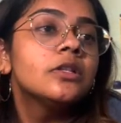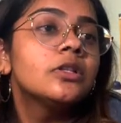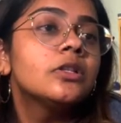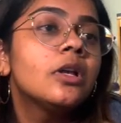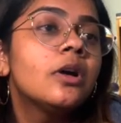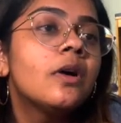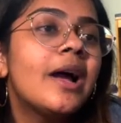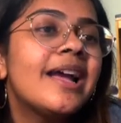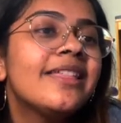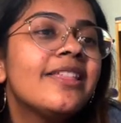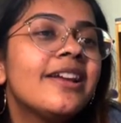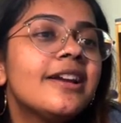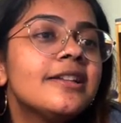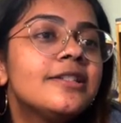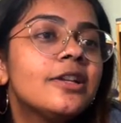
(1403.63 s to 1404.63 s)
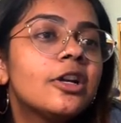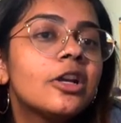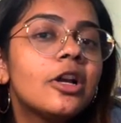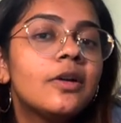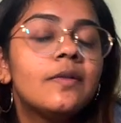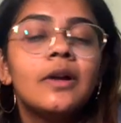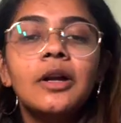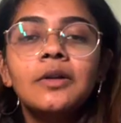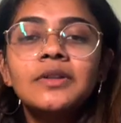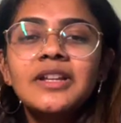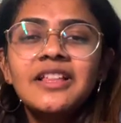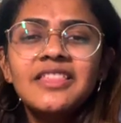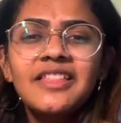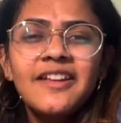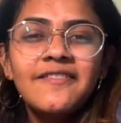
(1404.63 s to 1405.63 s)
So I think I took around
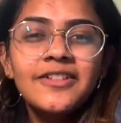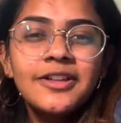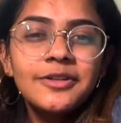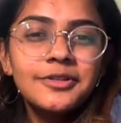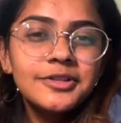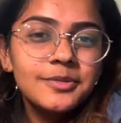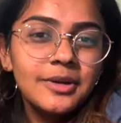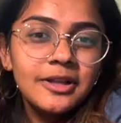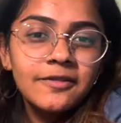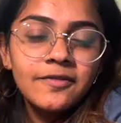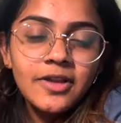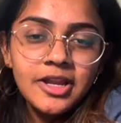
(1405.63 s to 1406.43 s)
11 or 12